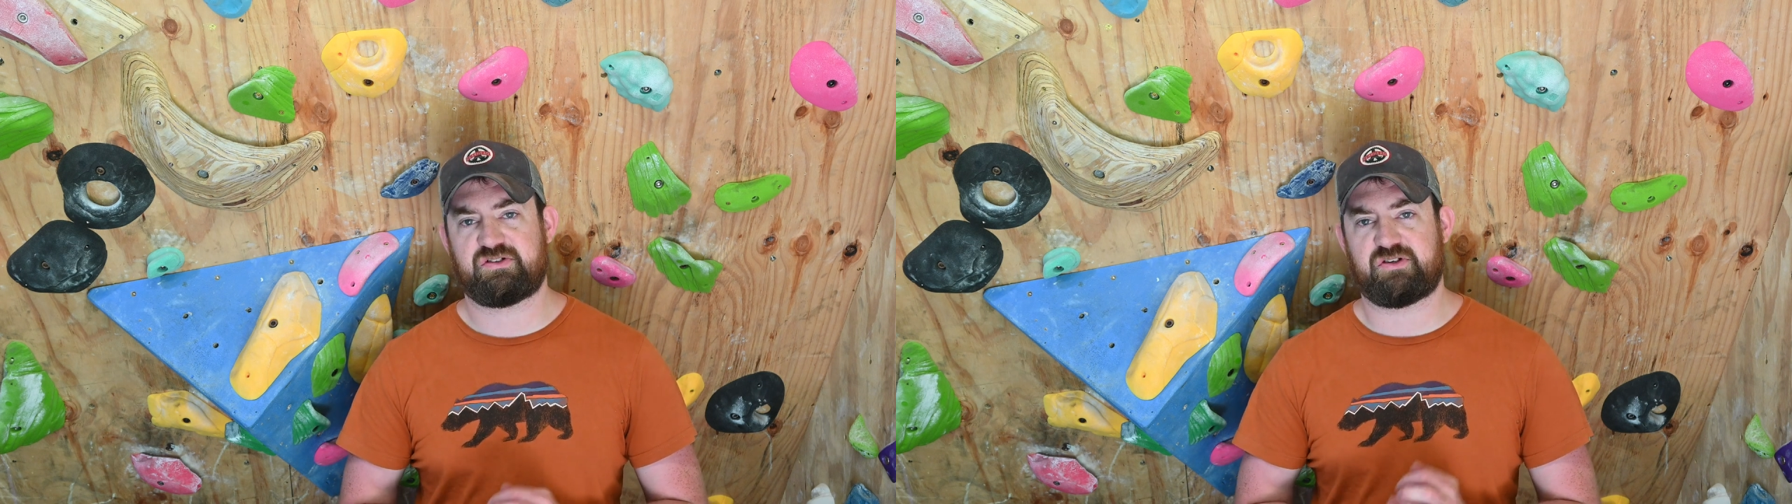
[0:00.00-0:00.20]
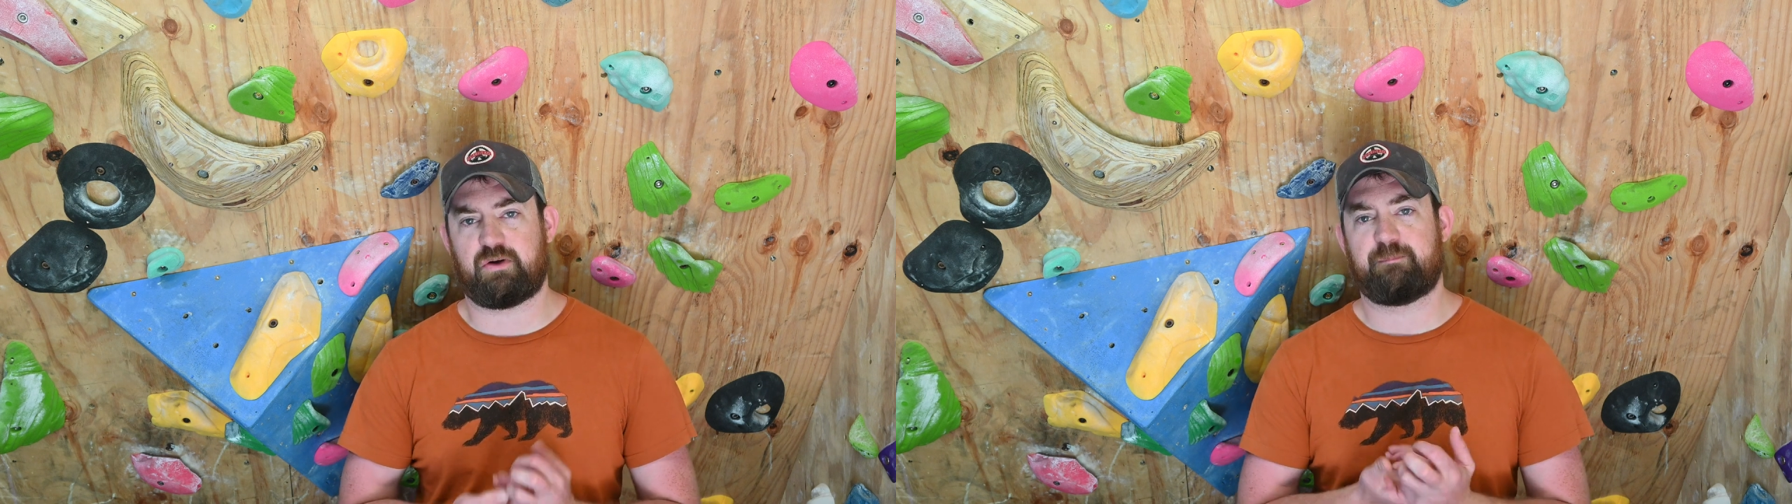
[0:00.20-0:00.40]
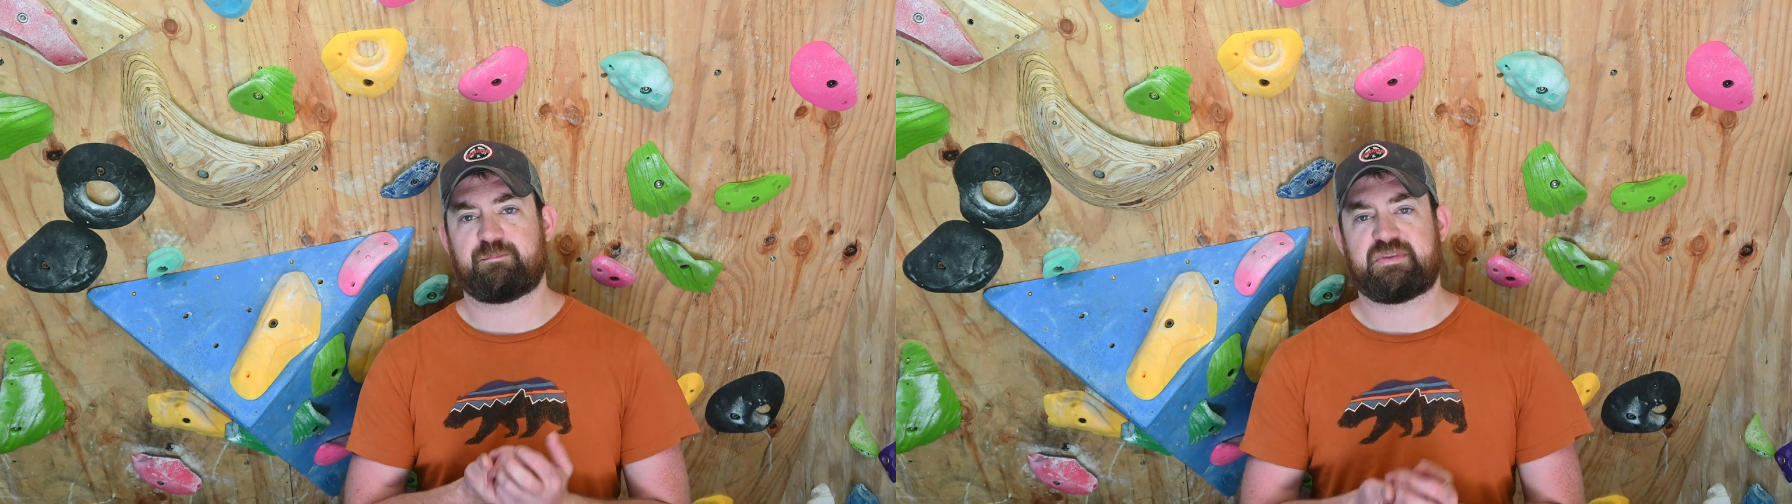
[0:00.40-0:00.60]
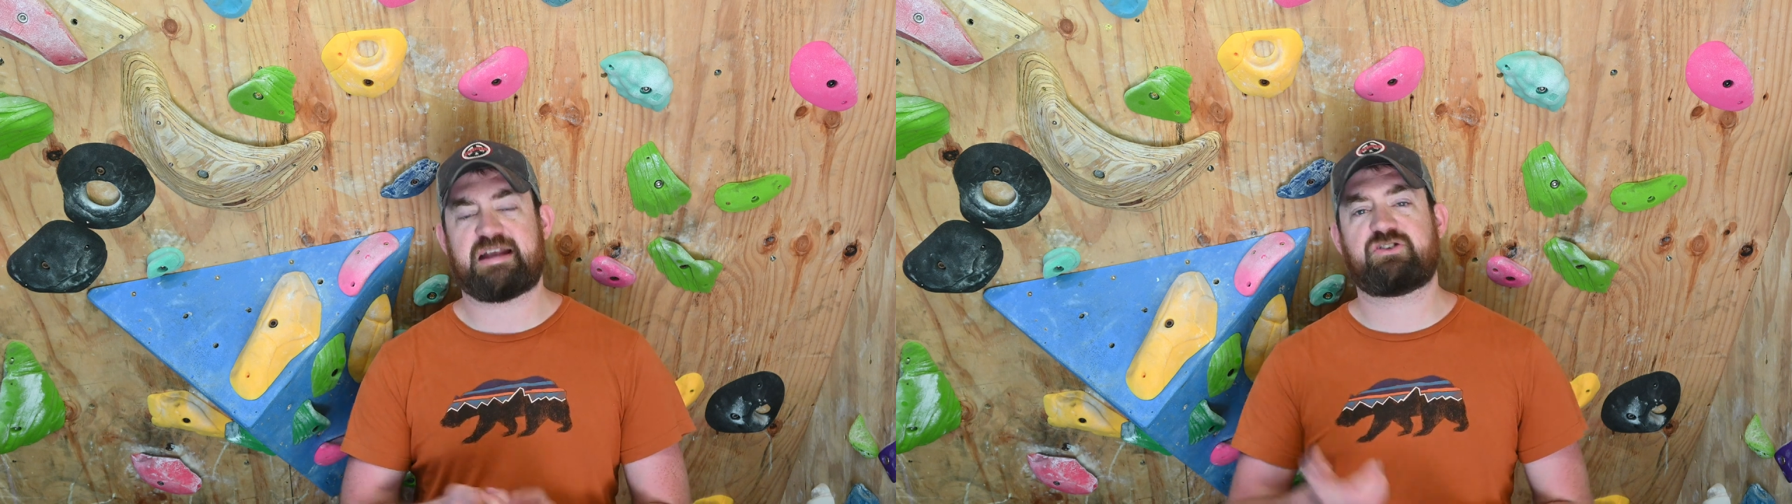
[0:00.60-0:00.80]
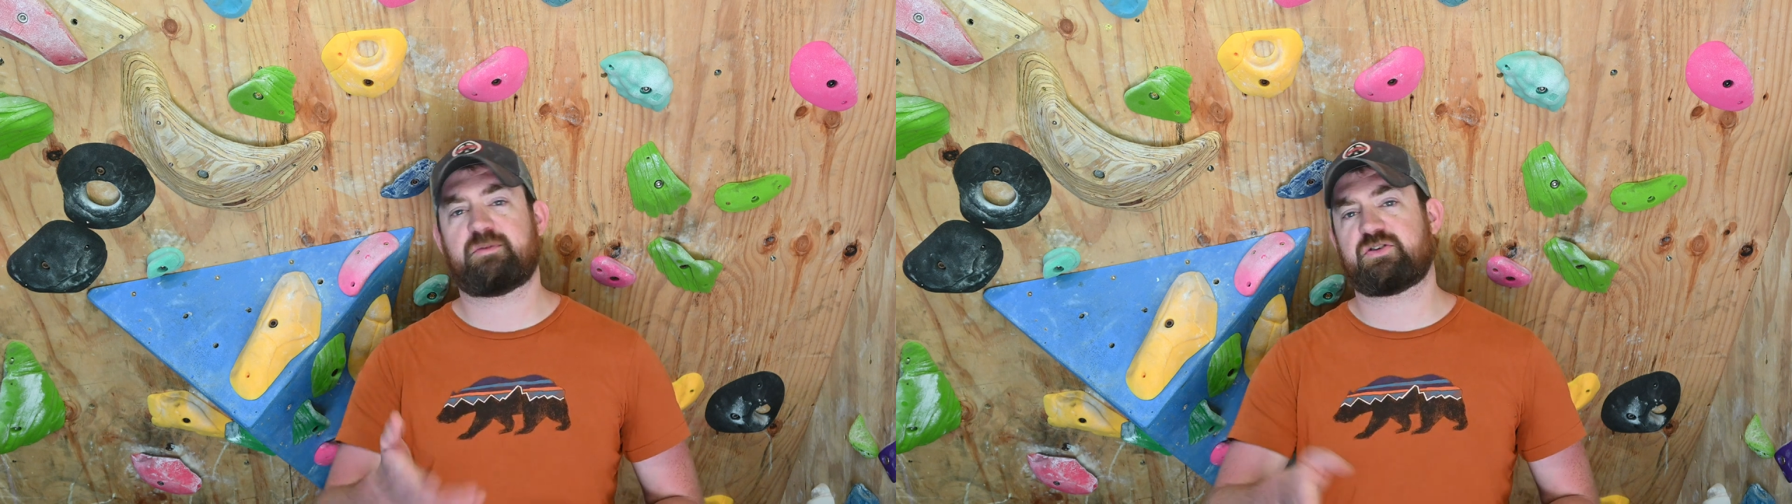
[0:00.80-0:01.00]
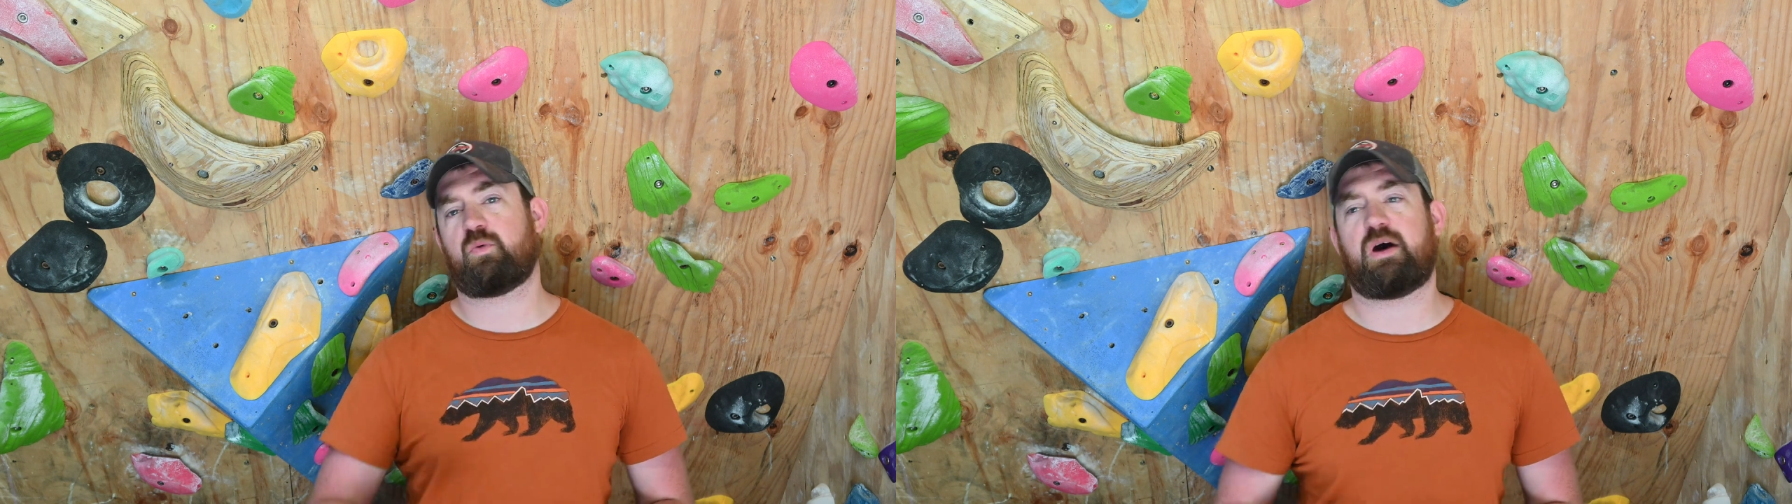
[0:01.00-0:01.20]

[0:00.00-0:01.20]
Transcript: So thank you so much for